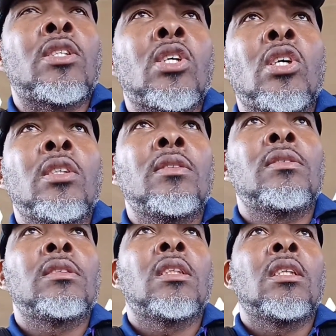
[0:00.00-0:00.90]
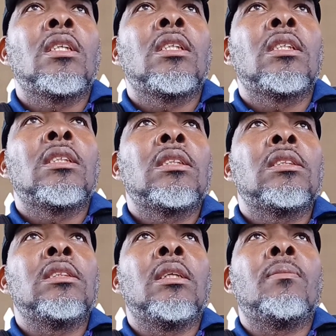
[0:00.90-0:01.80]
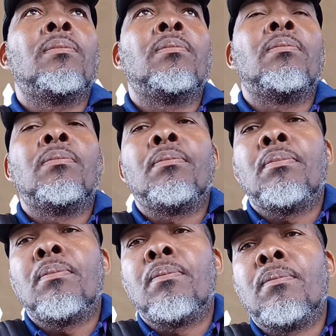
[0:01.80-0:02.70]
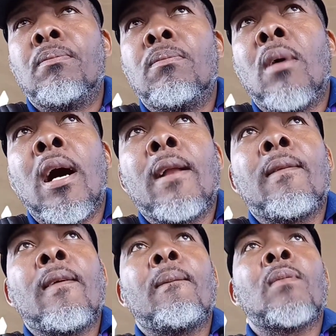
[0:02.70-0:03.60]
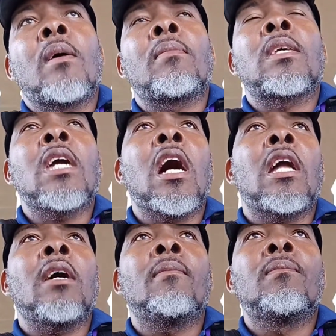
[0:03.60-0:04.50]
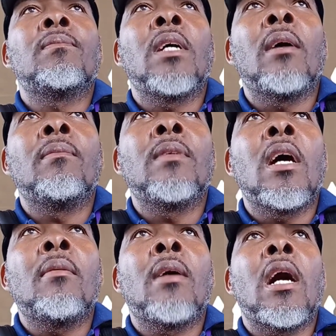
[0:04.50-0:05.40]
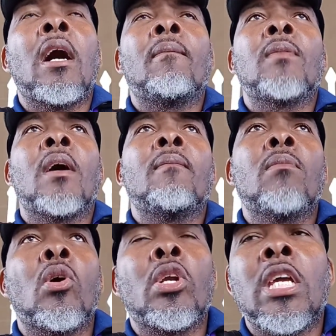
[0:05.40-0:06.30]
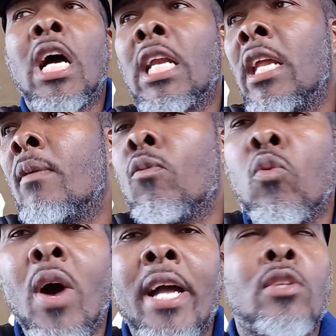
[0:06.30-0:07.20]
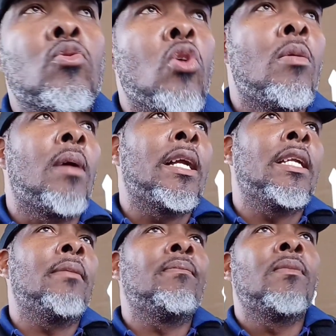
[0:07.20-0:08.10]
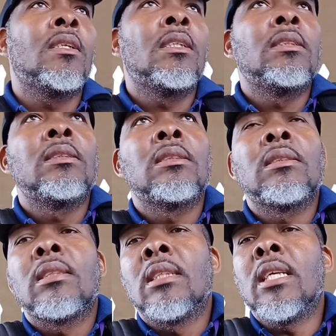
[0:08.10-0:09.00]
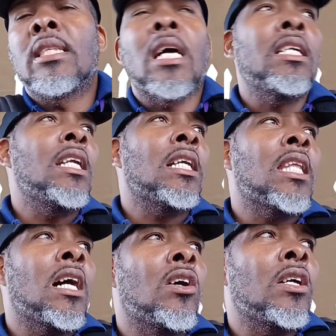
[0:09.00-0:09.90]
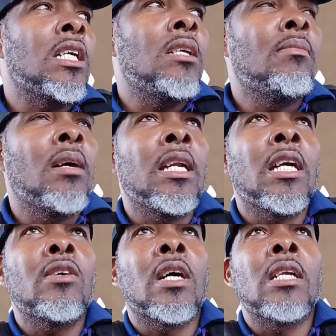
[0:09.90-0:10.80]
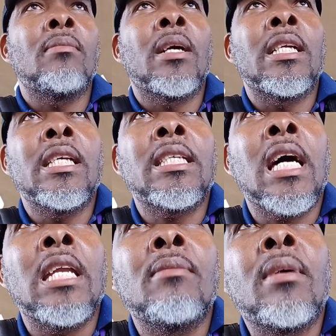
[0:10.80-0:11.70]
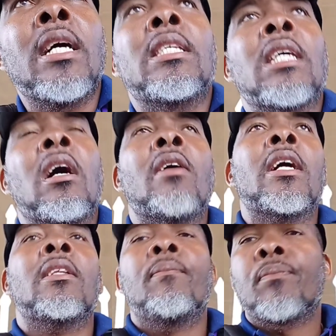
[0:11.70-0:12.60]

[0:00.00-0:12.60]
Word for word: So the man, them care them them them um them money and them white rum and them this and that and go give the man and on the man decide the man say alright.